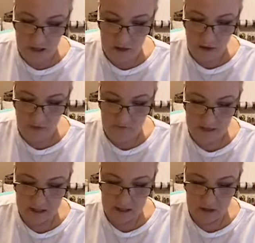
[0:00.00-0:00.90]
and then all
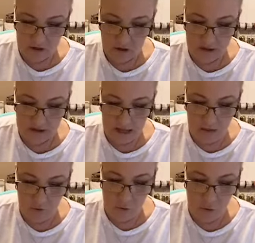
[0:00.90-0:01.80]
of a sudden it just
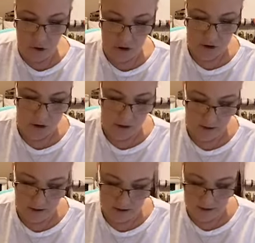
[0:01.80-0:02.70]
downpoured.
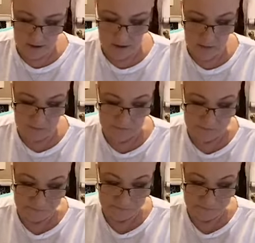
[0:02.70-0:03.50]
So